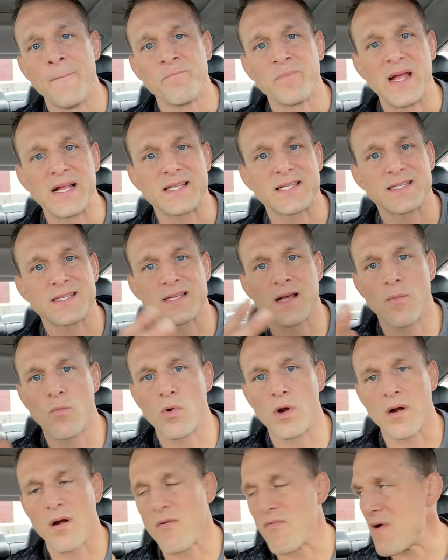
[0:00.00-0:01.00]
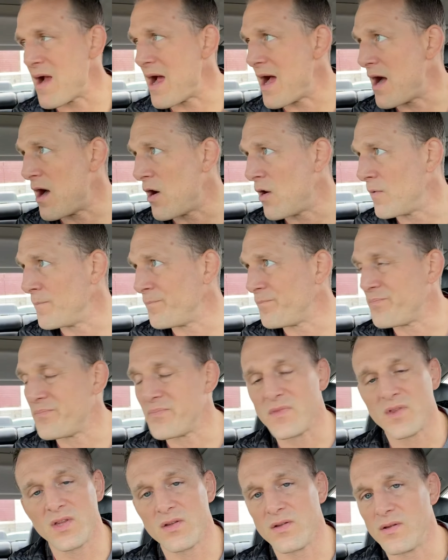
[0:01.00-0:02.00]
It's somewhere around
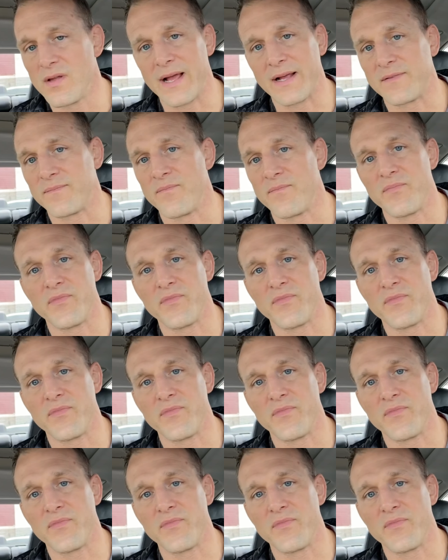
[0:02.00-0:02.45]
like,